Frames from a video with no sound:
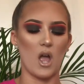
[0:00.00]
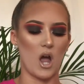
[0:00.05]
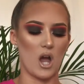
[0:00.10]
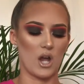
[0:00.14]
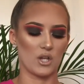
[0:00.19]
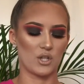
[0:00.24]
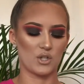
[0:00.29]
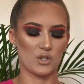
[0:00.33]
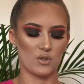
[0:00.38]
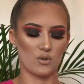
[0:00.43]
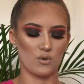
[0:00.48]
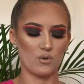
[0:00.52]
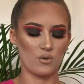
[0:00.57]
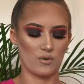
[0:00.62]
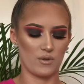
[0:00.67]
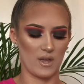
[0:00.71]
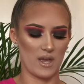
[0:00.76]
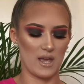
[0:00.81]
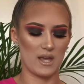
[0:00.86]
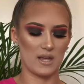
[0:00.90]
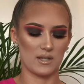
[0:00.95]
I saw
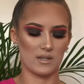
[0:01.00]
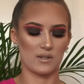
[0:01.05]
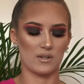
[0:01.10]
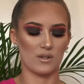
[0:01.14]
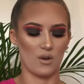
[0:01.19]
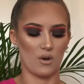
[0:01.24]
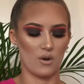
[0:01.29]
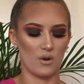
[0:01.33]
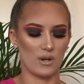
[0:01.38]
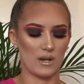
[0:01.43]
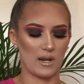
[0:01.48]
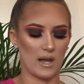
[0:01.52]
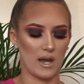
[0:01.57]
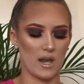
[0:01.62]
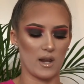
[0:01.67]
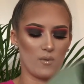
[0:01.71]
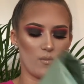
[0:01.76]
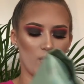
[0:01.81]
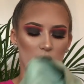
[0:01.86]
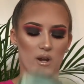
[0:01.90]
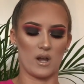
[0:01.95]
this
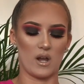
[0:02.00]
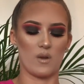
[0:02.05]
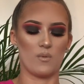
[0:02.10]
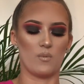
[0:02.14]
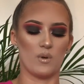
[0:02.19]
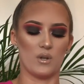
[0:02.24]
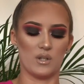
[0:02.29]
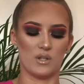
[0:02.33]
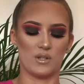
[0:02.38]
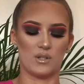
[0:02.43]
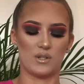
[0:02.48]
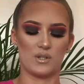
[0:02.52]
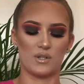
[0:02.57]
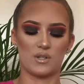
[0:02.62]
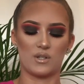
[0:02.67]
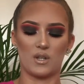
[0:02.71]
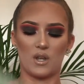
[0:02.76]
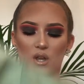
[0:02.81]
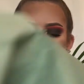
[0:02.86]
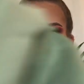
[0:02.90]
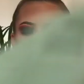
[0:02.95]
online when I was